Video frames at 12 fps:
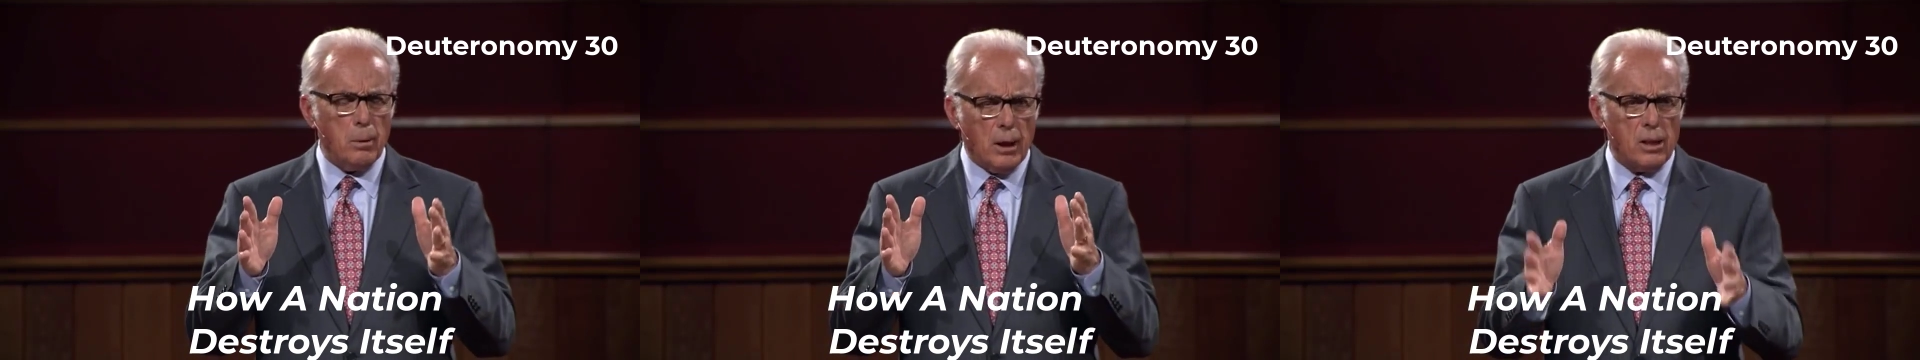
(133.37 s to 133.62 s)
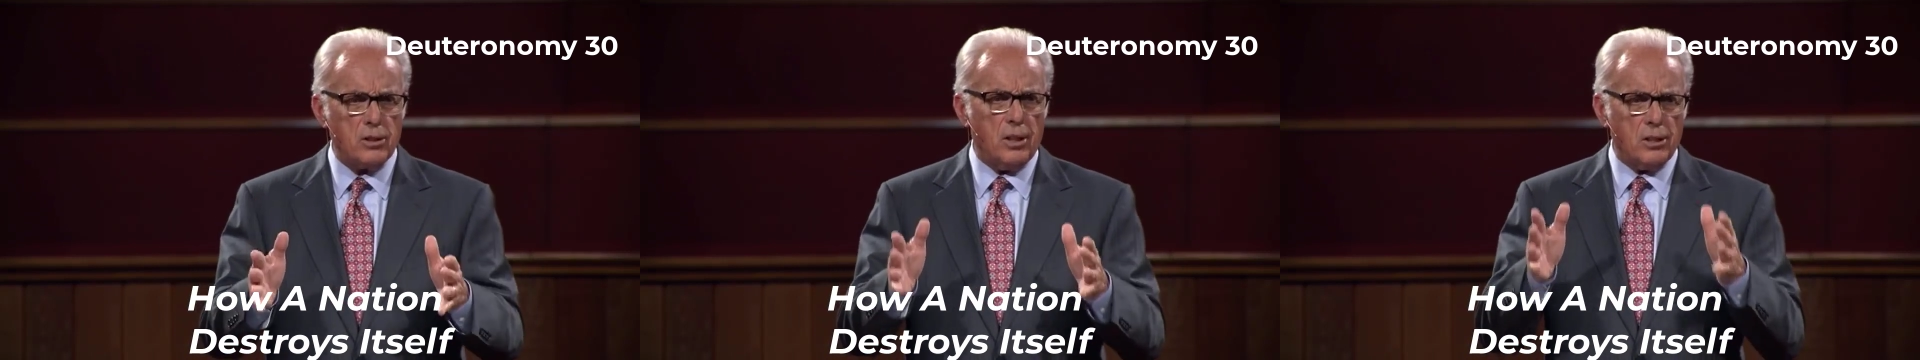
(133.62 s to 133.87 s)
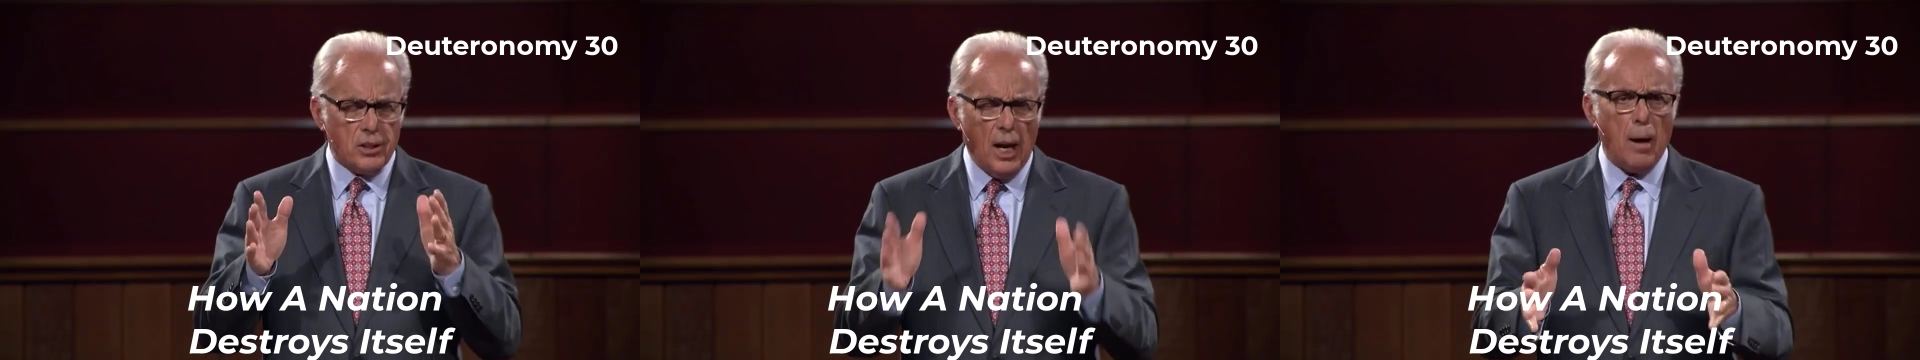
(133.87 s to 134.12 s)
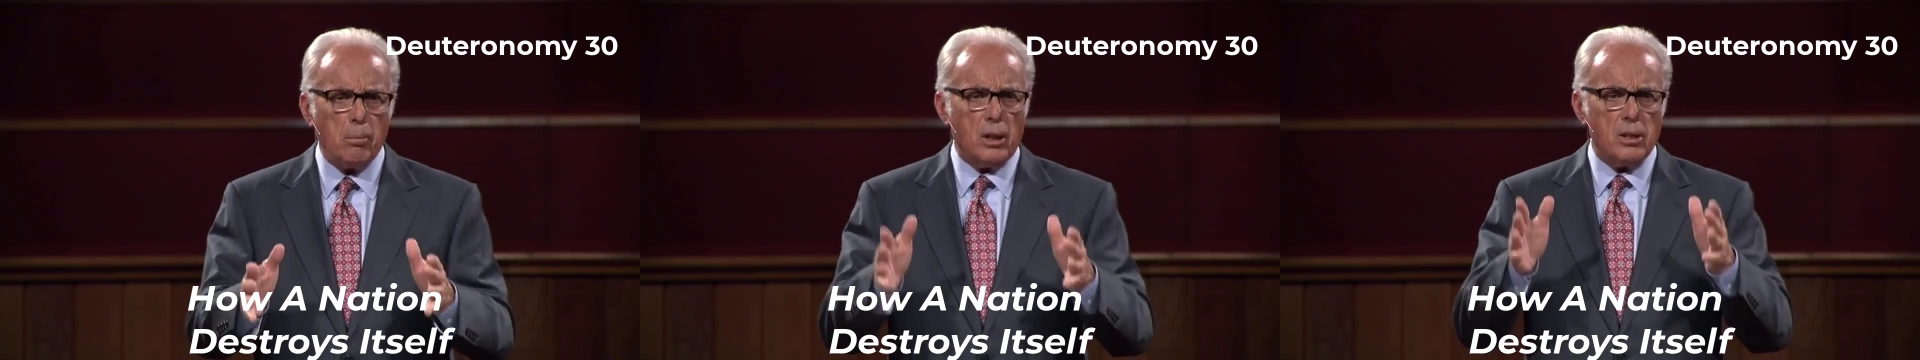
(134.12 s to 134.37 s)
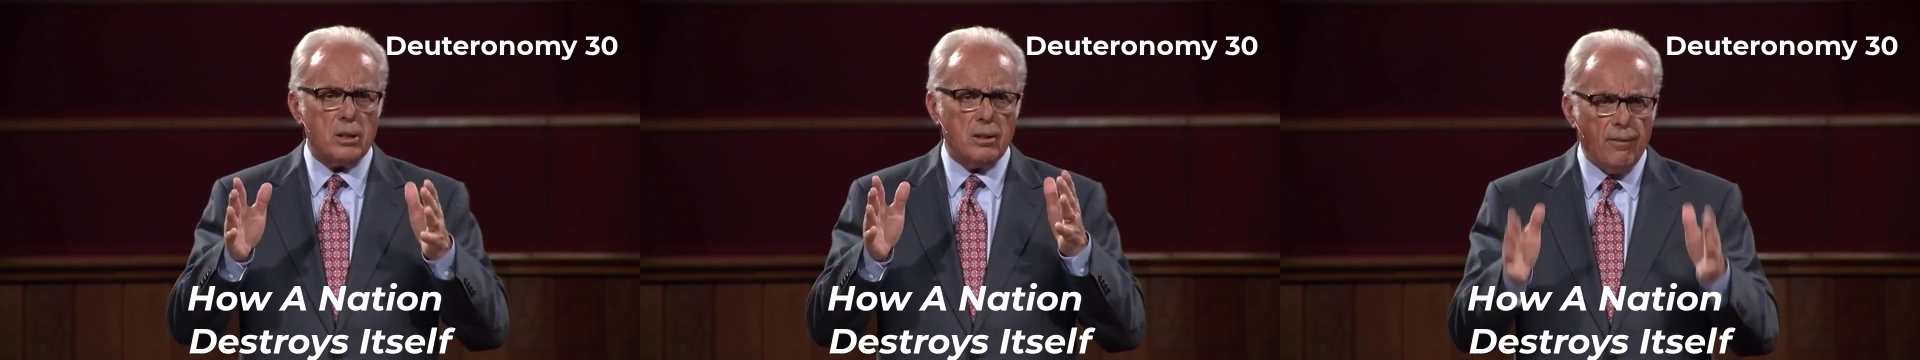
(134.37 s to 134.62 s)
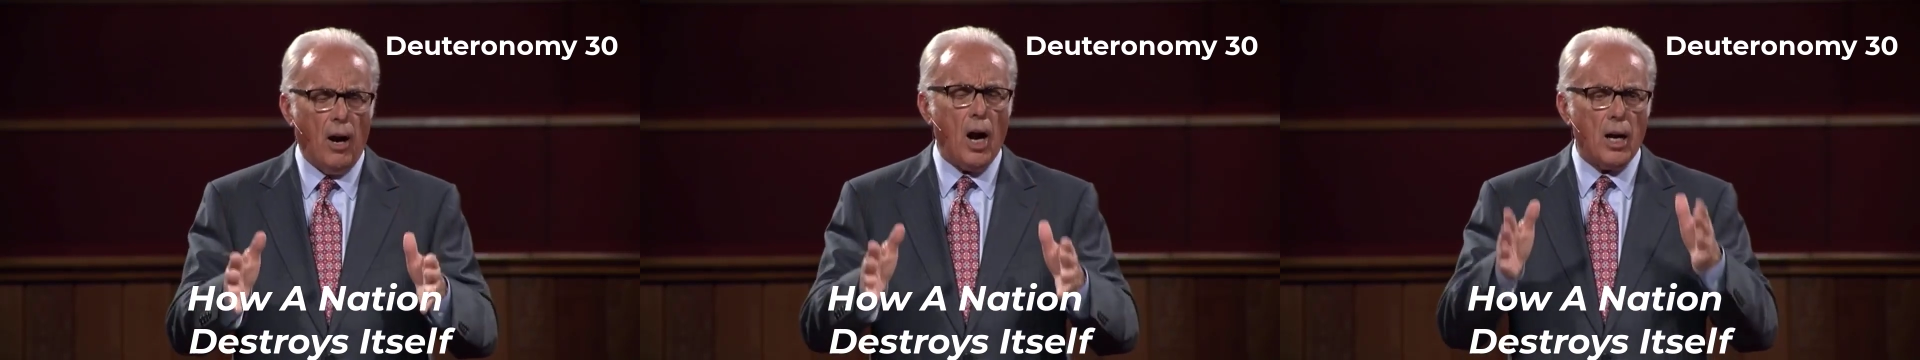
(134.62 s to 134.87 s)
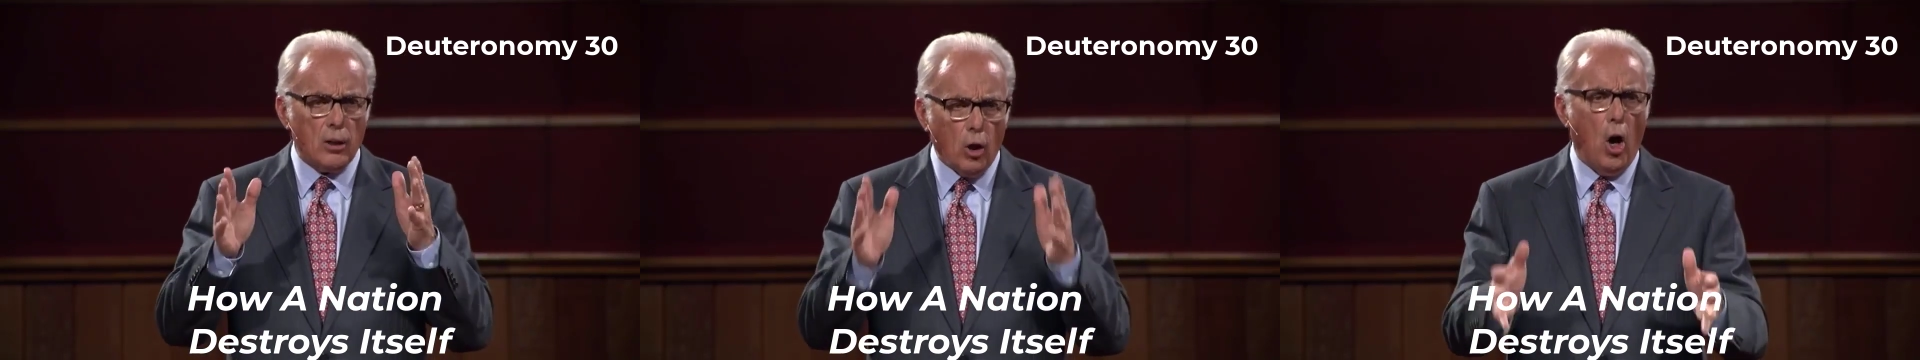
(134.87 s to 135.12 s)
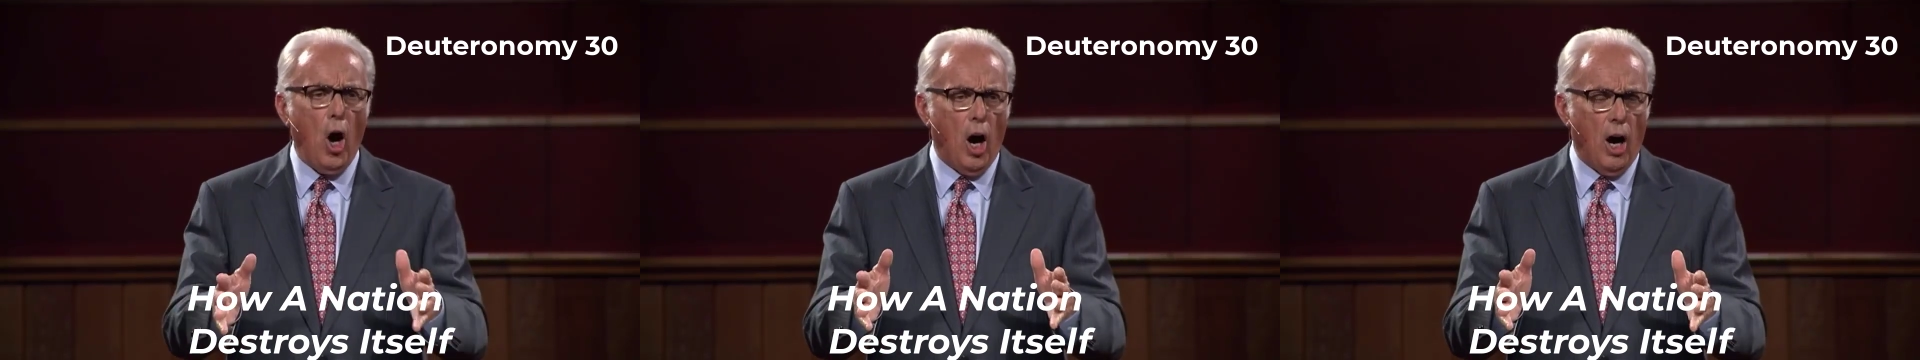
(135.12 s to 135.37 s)
because it established divine
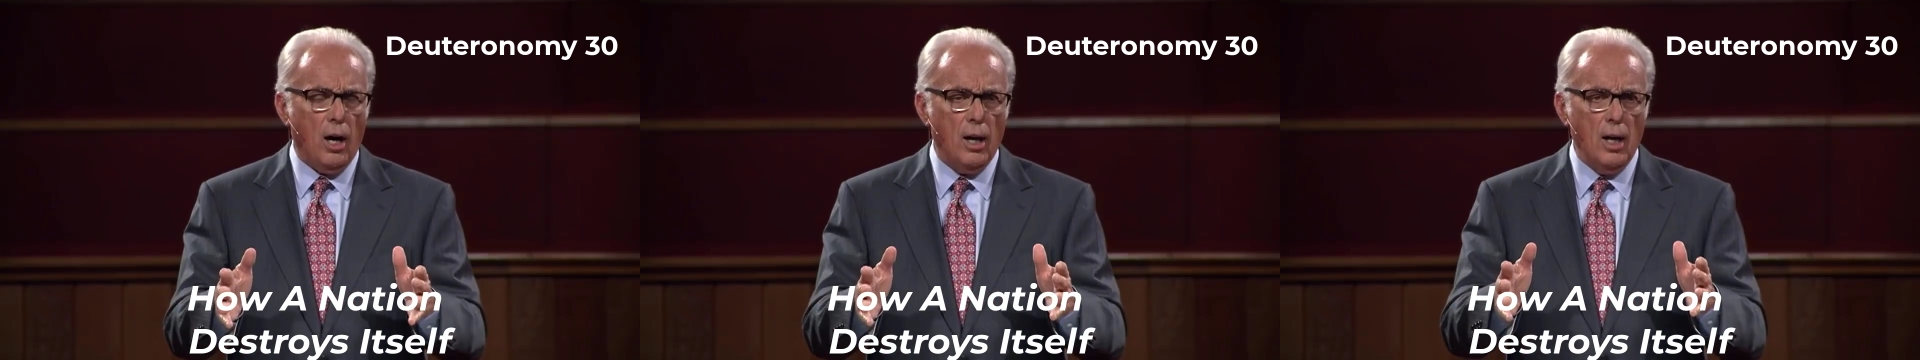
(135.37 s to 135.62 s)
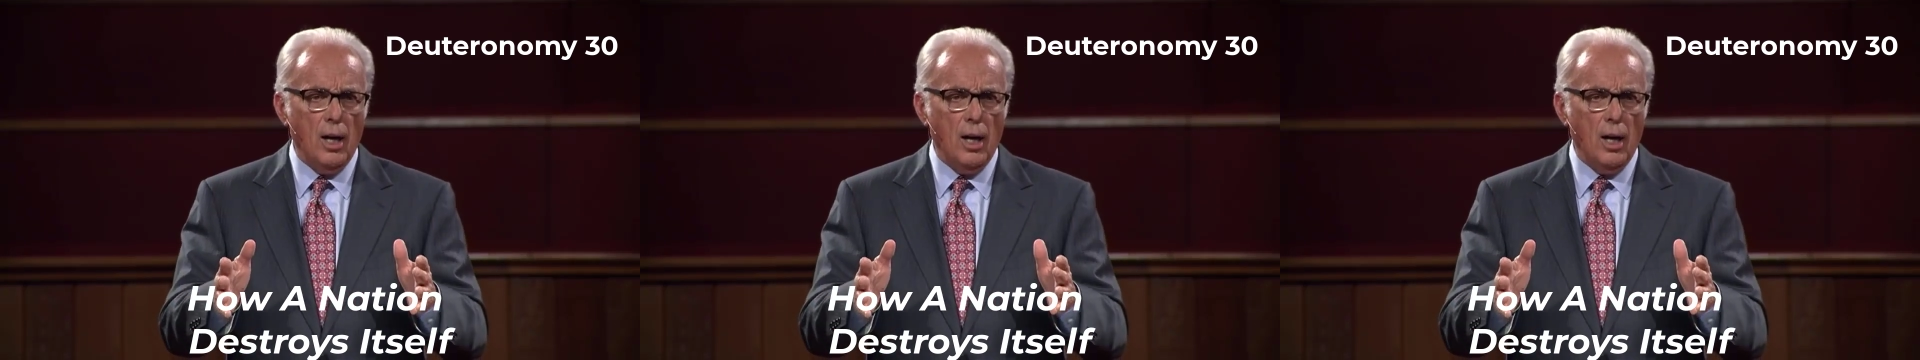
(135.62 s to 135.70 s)
law.